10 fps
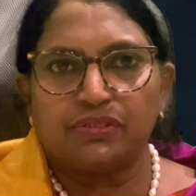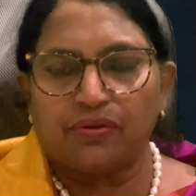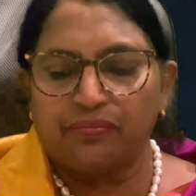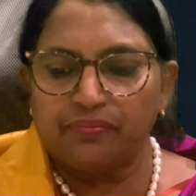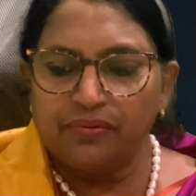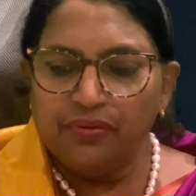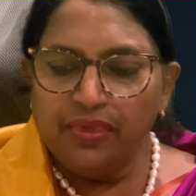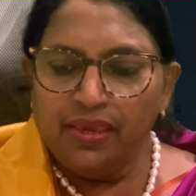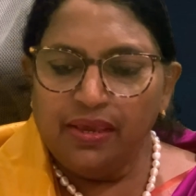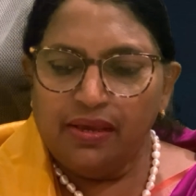of
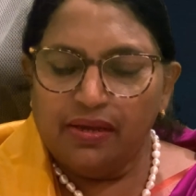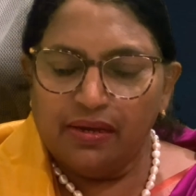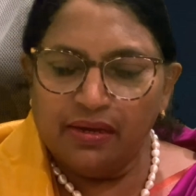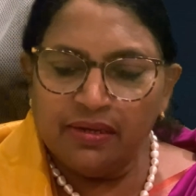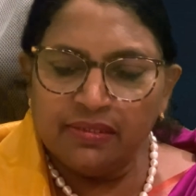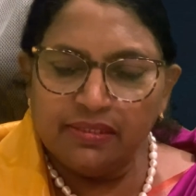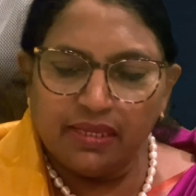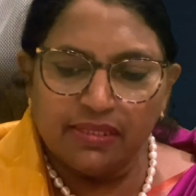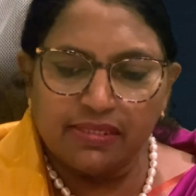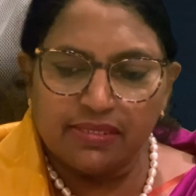
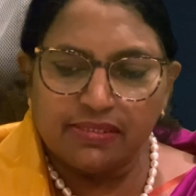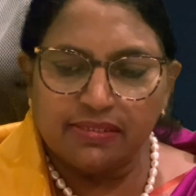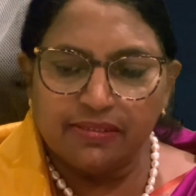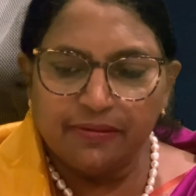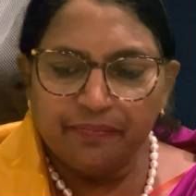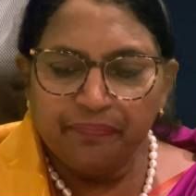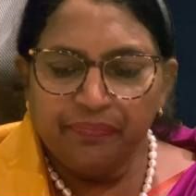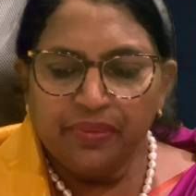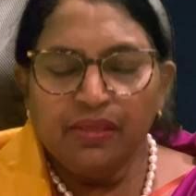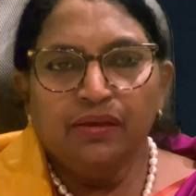Genesis.
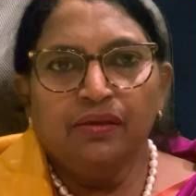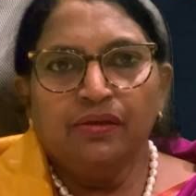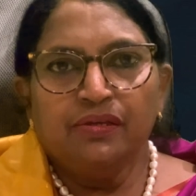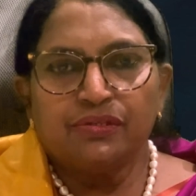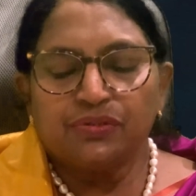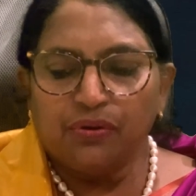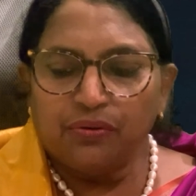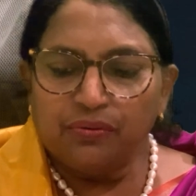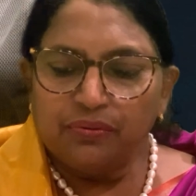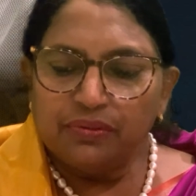So,
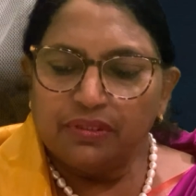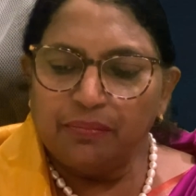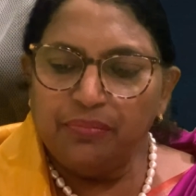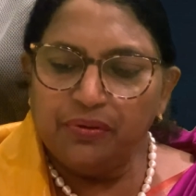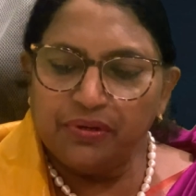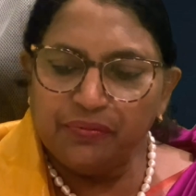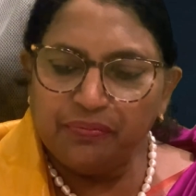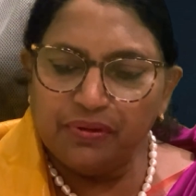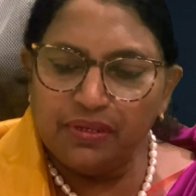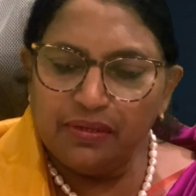the
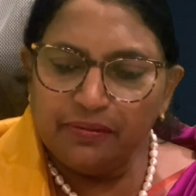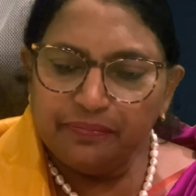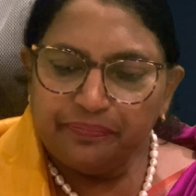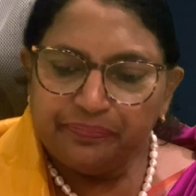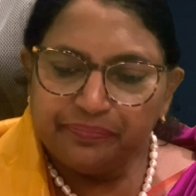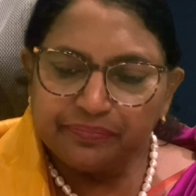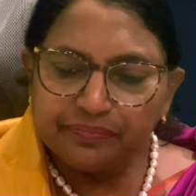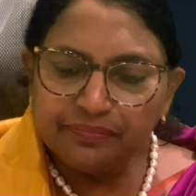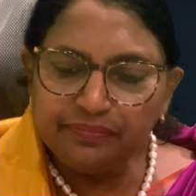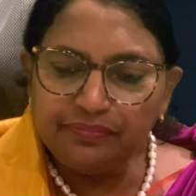beautiful
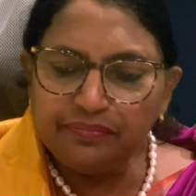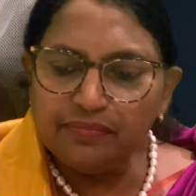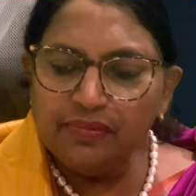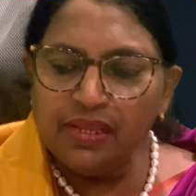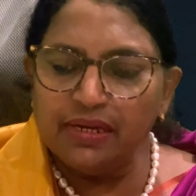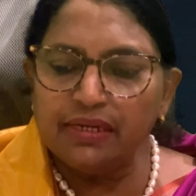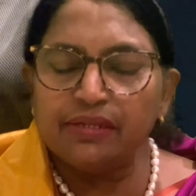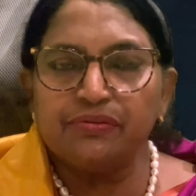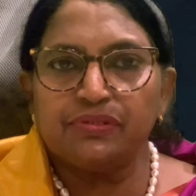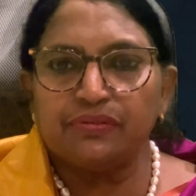
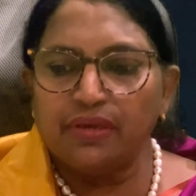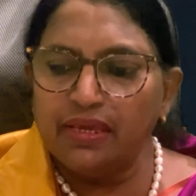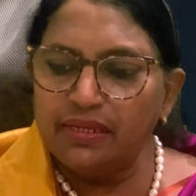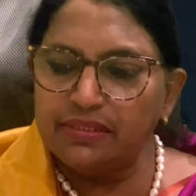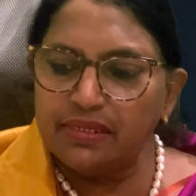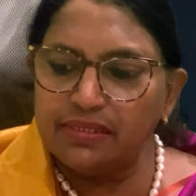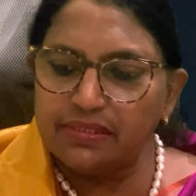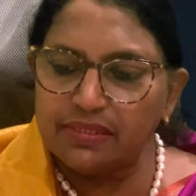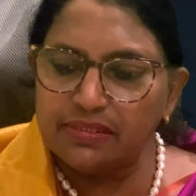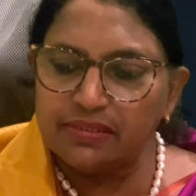narratives in
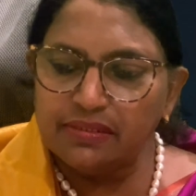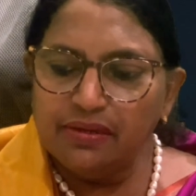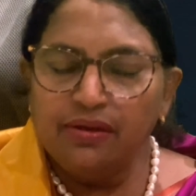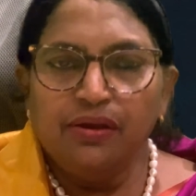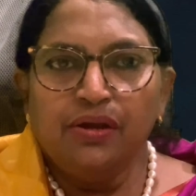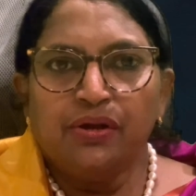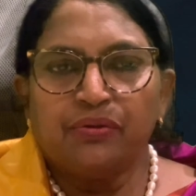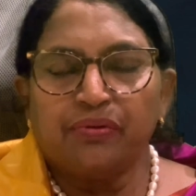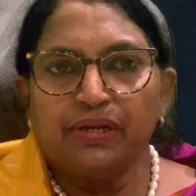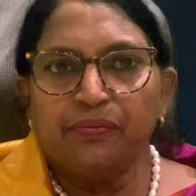Genesis
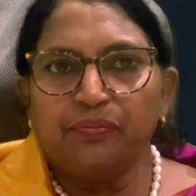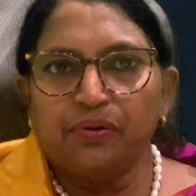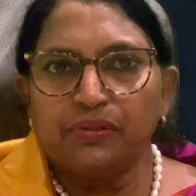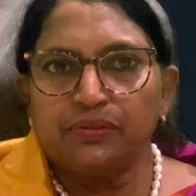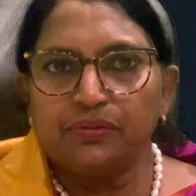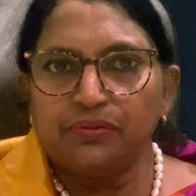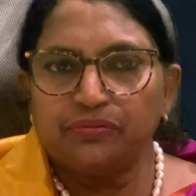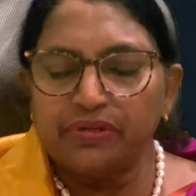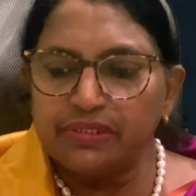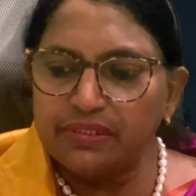24th to
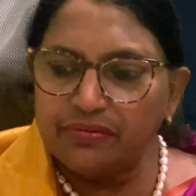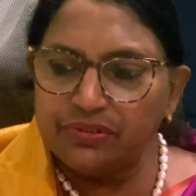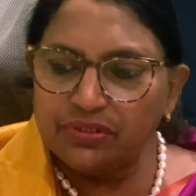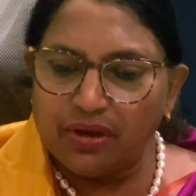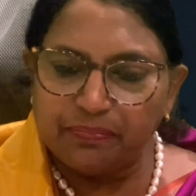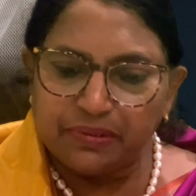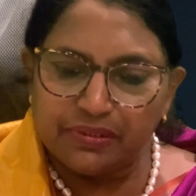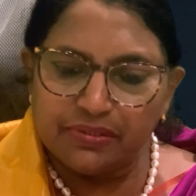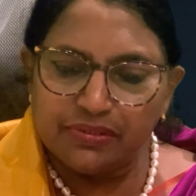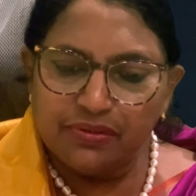27th
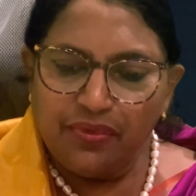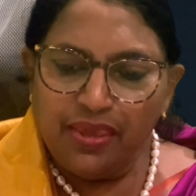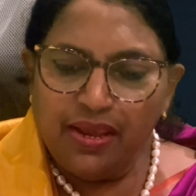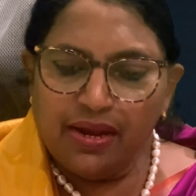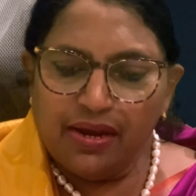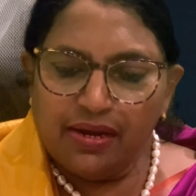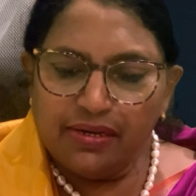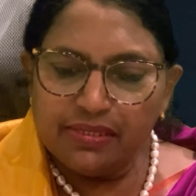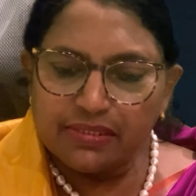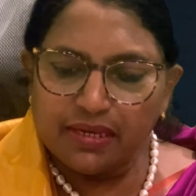chapters
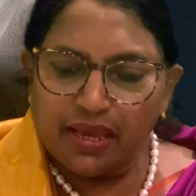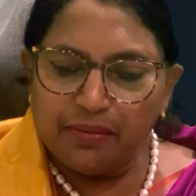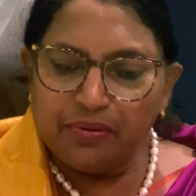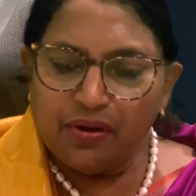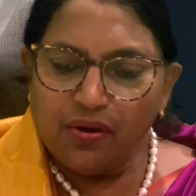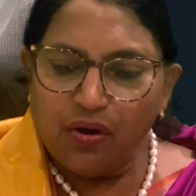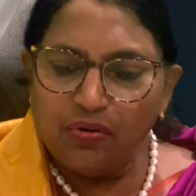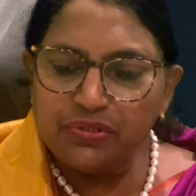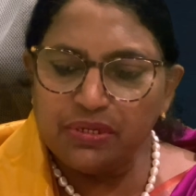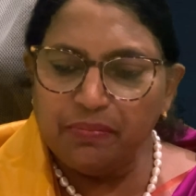describe
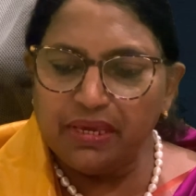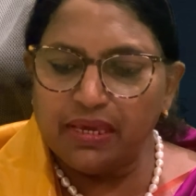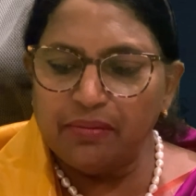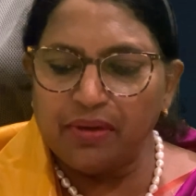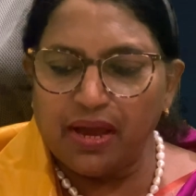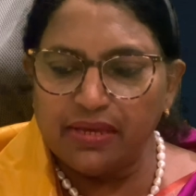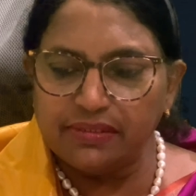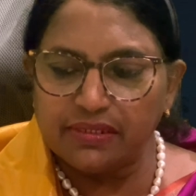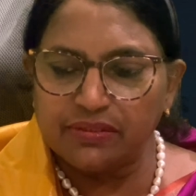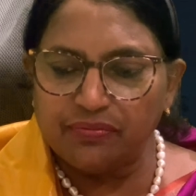how she became
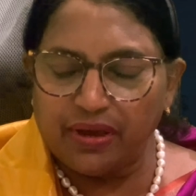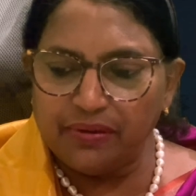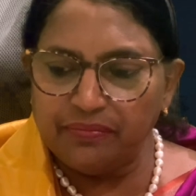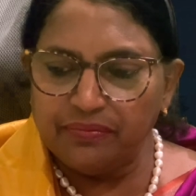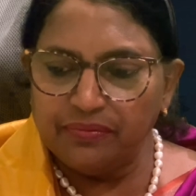Isaac's wife,